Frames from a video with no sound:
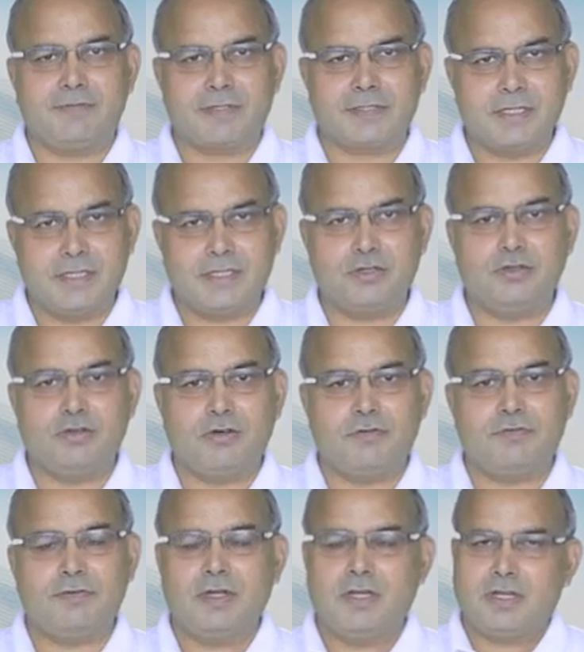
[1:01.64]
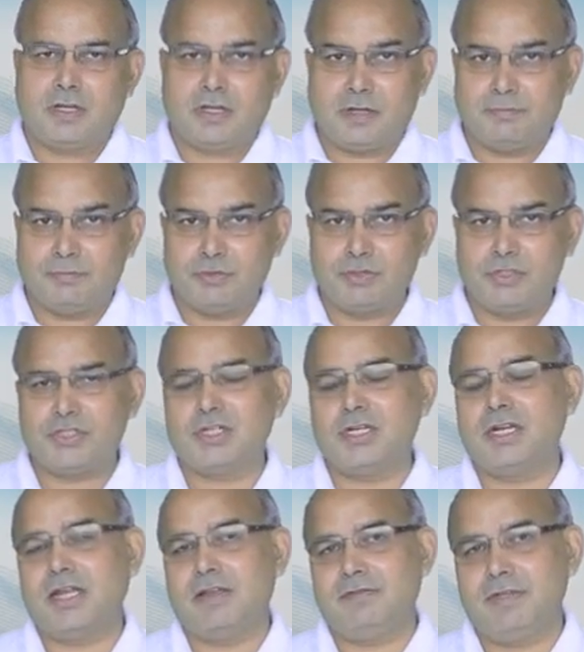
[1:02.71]
a facility of
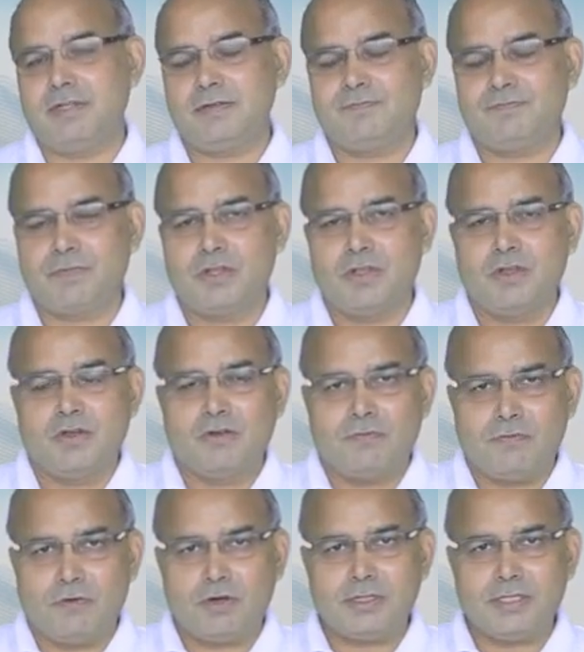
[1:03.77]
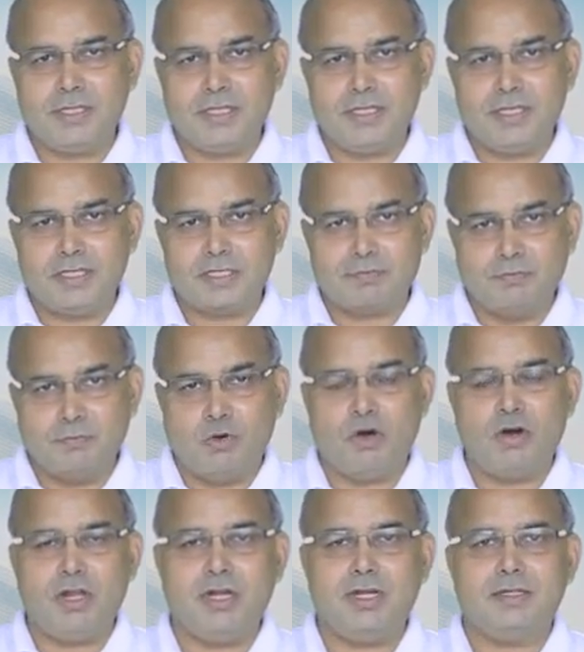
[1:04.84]
composition levy for the
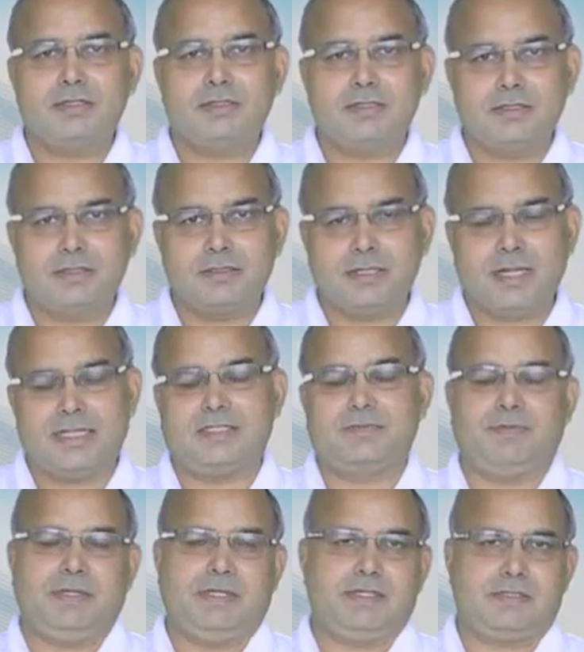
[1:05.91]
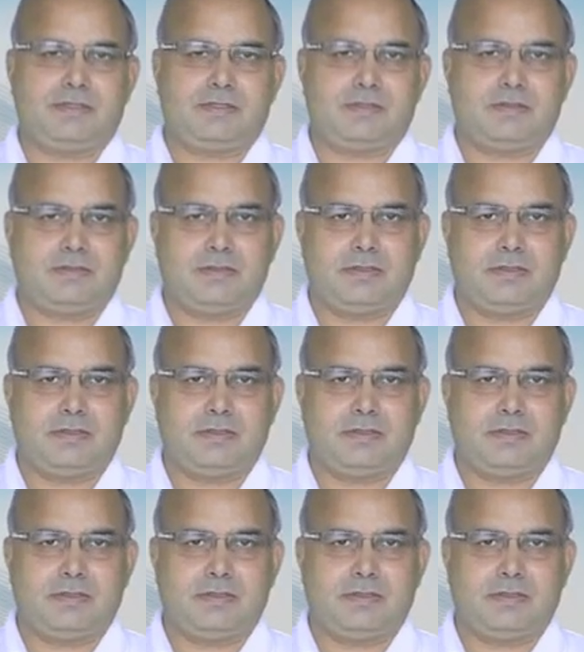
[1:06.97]
small taxpayers,